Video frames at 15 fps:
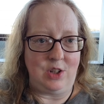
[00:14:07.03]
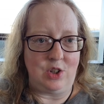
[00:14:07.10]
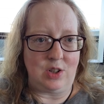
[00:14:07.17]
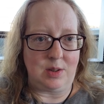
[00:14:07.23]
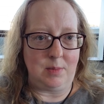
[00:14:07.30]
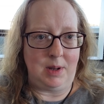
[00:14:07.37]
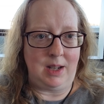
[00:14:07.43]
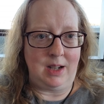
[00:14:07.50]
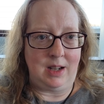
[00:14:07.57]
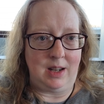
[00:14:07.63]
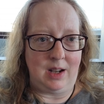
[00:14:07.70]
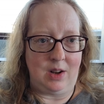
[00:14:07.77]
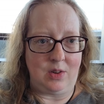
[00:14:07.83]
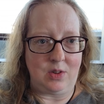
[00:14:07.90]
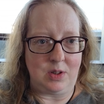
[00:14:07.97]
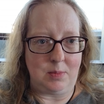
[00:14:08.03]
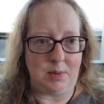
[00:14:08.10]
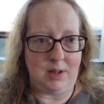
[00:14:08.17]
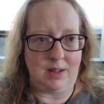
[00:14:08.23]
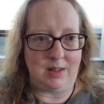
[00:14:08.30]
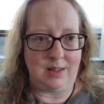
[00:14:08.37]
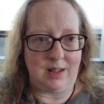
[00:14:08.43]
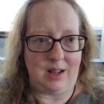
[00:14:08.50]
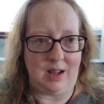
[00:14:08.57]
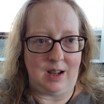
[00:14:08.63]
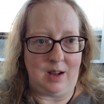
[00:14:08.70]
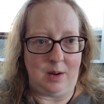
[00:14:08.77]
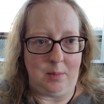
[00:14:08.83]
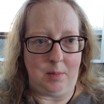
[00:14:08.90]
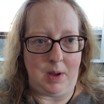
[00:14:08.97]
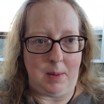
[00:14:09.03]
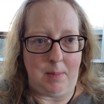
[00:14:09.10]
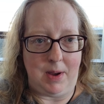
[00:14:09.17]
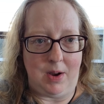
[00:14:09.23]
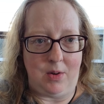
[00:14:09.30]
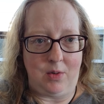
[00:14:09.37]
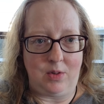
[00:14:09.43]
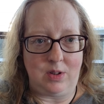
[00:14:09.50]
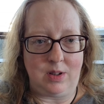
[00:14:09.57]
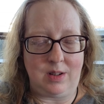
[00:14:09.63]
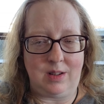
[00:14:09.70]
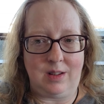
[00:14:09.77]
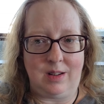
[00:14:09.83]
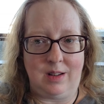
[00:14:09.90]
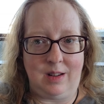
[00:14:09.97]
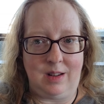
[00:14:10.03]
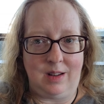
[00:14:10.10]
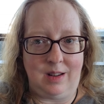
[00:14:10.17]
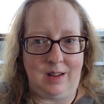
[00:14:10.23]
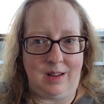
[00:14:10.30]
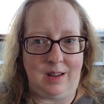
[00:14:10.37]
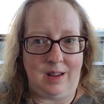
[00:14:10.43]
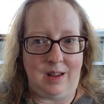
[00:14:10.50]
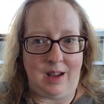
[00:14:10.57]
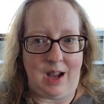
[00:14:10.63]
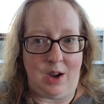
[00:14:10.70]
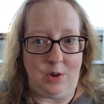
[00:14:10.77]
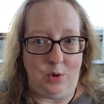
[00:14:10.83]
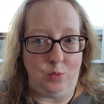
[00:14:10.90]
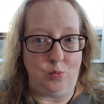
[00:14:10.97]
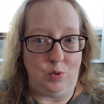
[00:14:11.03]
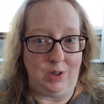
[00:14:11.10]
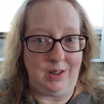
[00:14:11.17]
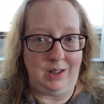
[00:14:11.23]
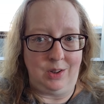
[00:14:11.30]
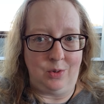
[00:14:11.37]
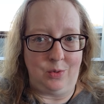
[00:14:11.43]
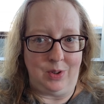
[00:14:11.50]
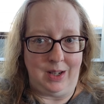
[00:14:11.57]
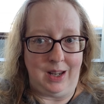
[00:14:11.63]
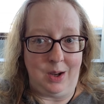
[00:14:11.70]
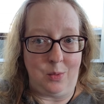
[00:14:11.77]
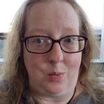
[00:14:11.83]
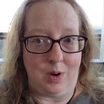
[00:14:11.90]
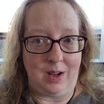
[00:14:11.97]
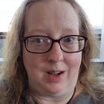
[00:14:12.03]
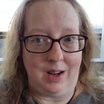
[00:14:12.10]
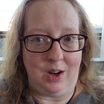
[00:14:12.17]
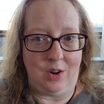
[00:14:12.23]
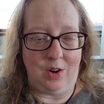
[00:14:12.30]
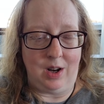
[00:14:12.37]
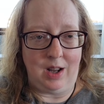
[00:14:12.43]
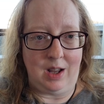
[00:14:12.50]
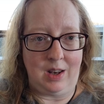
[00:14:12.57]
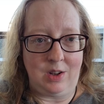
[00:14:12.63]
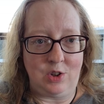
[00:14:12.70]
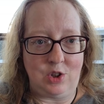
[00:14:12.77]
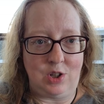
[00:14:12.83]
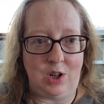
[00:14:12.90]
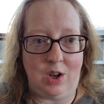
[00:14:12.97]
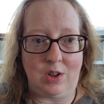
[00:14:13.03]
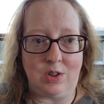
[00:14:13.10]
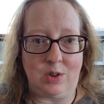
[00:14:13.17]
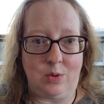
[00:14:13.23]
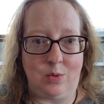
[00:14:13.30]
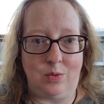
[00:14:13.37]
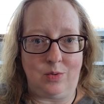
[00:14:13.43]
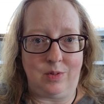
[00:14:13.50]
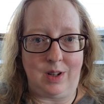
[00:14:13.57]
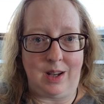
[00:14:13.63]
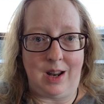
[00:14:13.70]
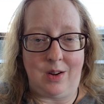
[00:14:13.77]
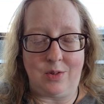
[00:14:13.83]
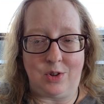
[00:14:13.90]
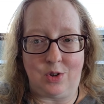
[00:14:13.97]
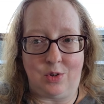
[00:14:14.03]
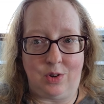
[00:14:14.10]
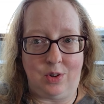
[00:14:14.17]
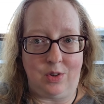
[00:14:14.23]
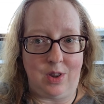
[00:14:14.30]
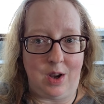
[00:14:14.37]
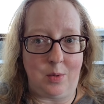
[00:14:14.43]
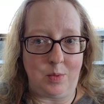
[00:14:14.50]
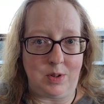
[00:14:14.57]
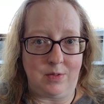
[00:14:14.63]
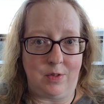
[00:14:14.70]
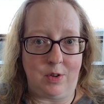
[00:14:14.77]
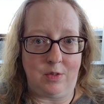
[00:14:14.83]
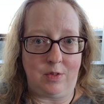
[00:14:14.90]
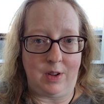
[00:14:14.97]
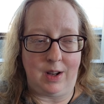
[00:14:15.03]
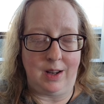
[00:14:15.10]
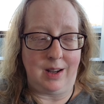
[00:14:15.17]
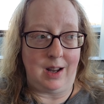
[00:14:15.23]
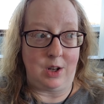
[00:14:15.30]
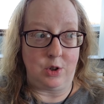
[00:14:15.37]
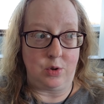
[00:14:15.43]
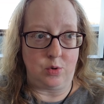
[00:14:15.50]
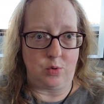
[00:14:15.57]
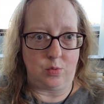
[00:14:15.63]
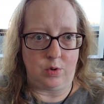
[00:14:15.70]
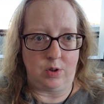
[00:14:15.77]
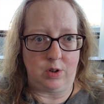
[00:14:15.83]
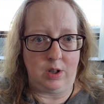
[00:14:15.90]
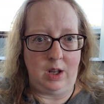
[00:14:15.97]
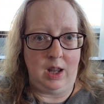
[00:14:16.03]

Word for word: just made an announcement um, about how you really only get one carry-on. She also announced earlier that it was a full flight as usual